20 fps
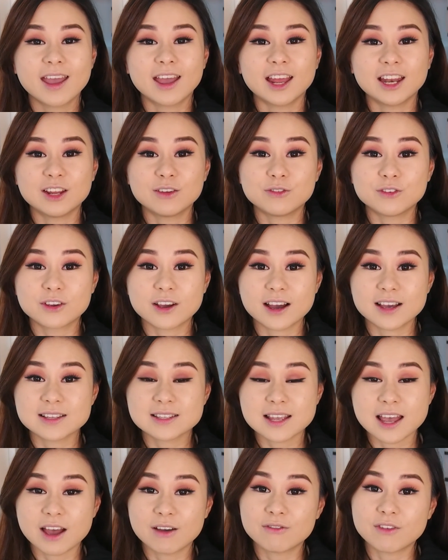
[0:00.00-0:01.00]
and if you guys
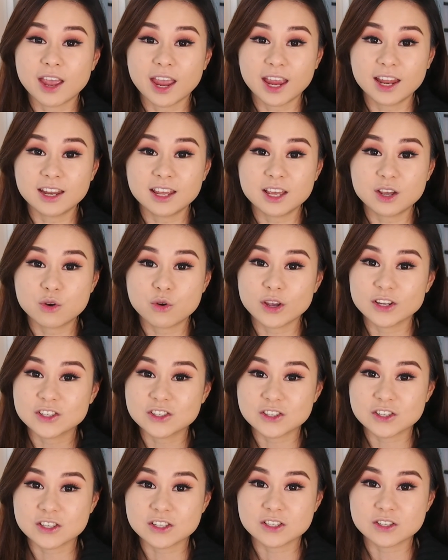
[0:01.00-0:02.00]
have any
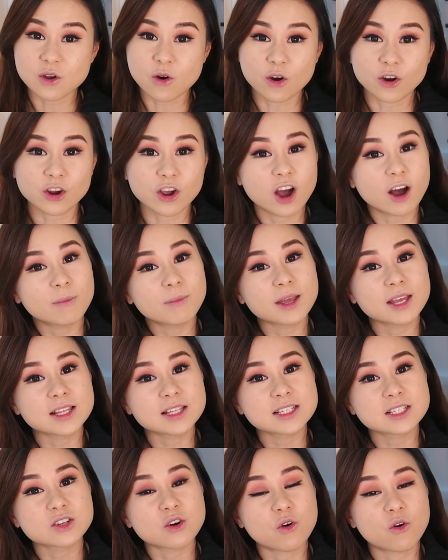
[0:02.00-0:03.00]
questions or comments,